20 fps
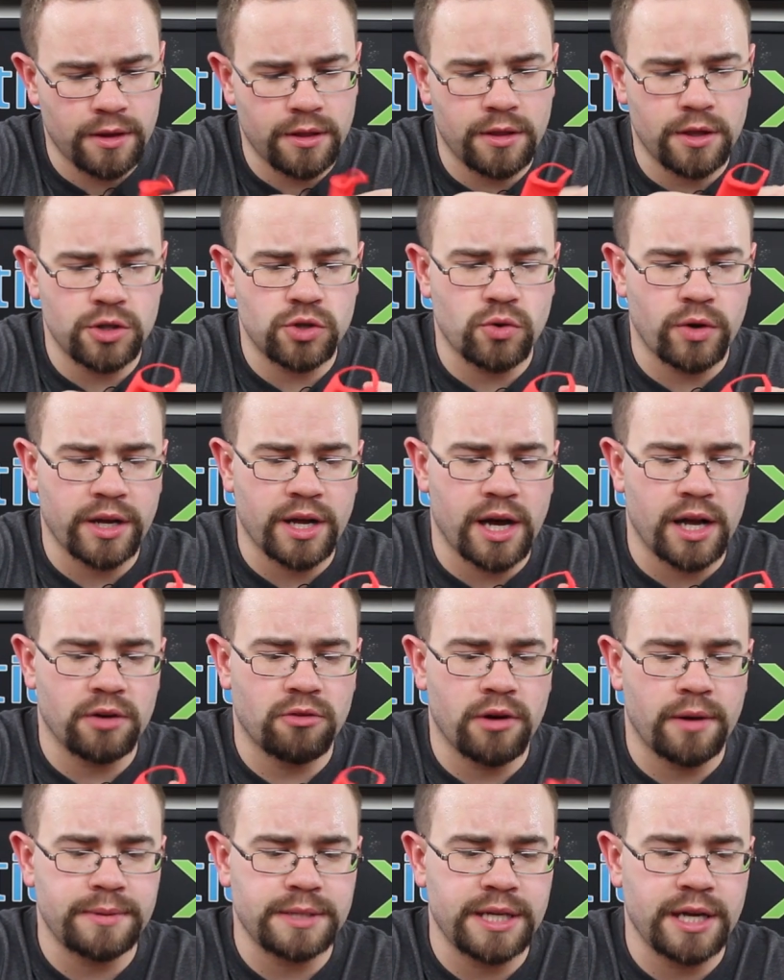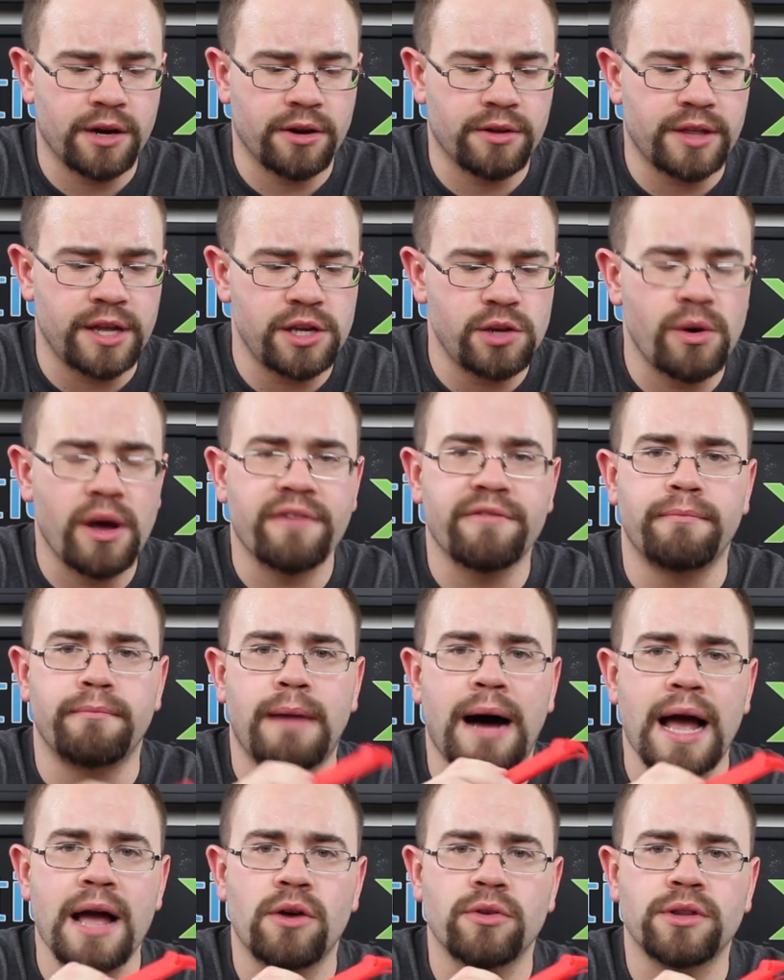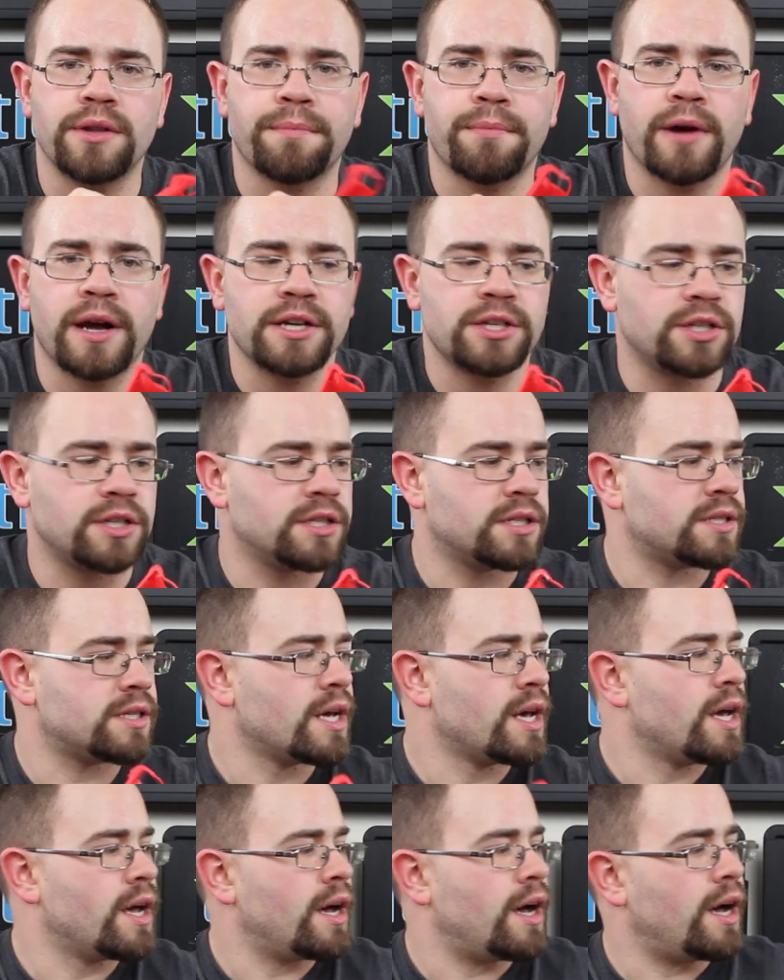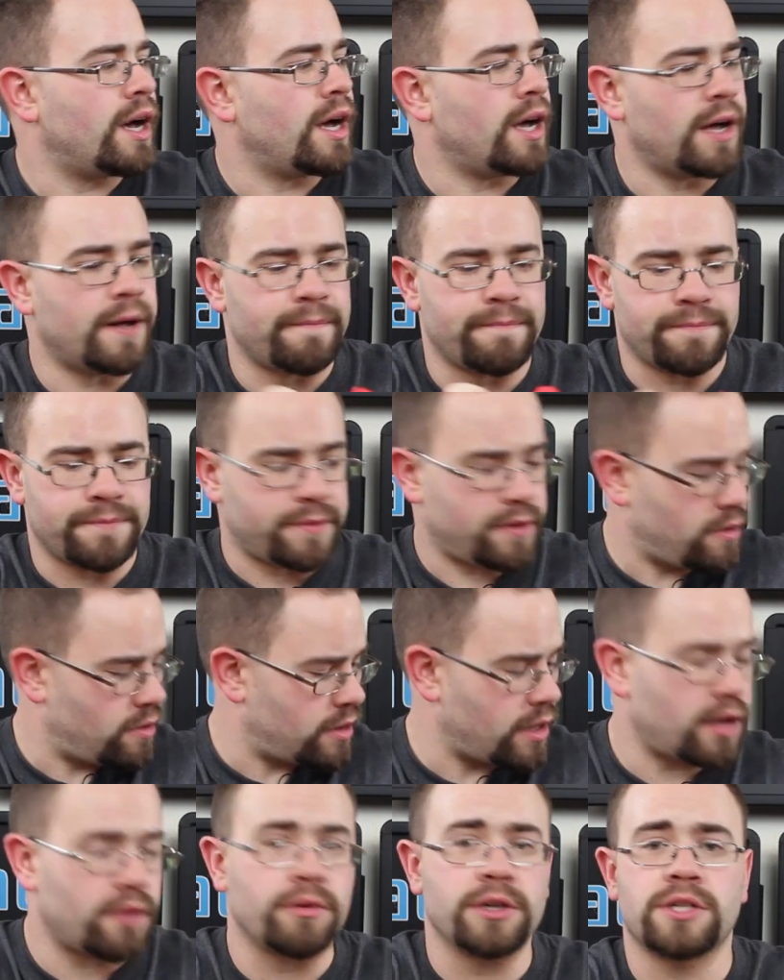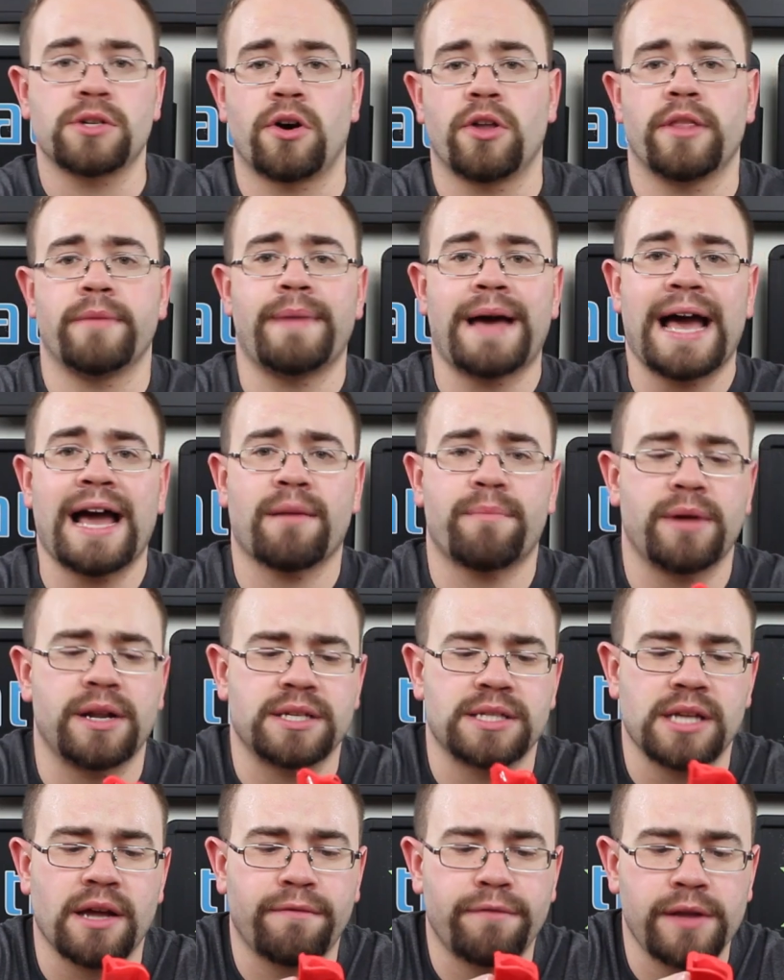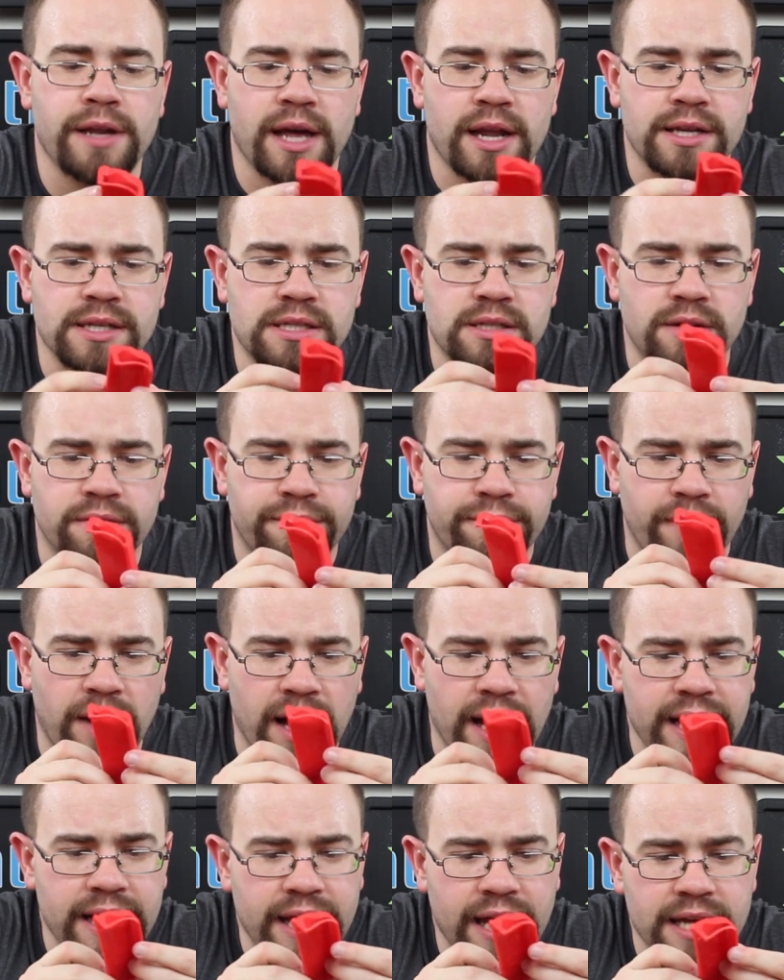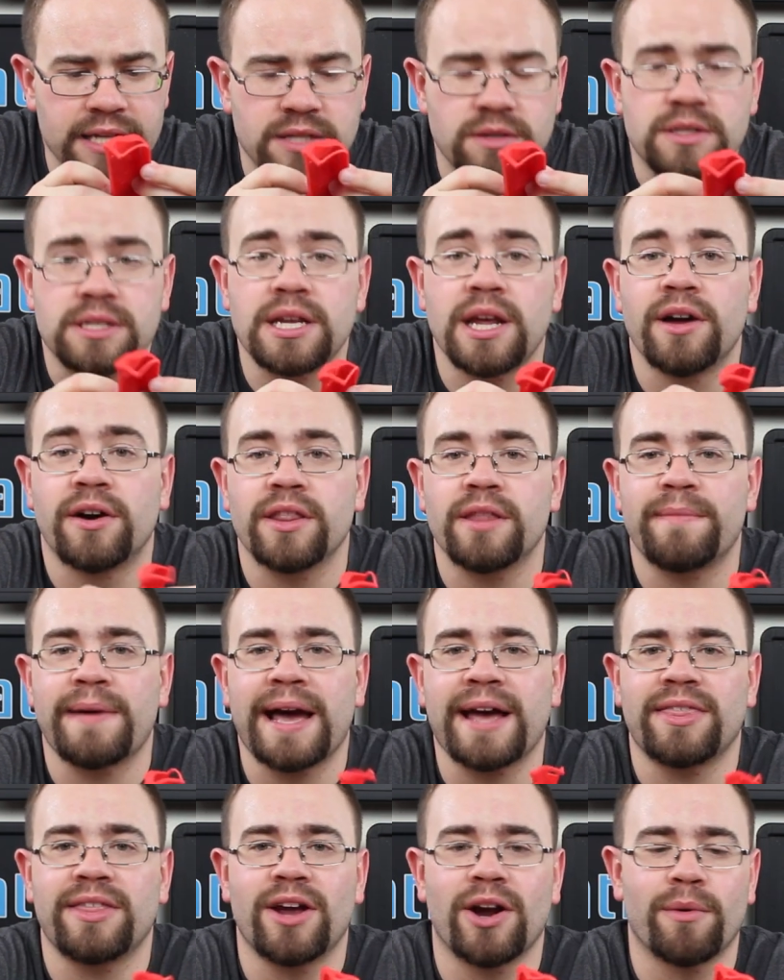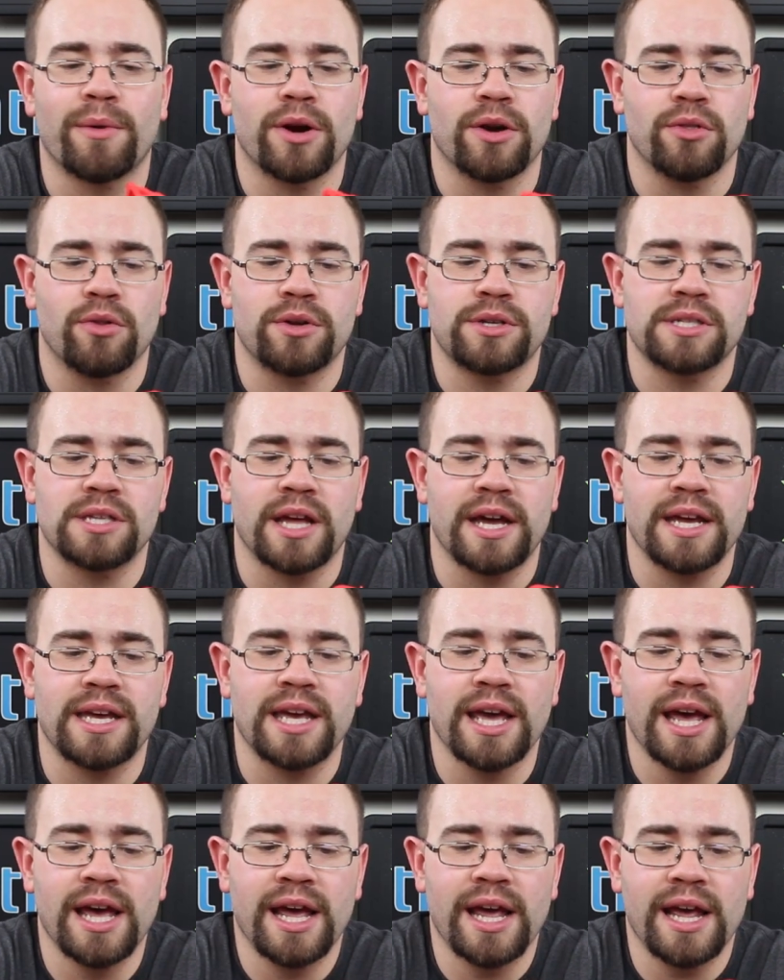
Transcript: the Joy-Con grips here. They do have mild depressions that we saw on the back, but it's definitely not as defined as you see on the back there where it looks like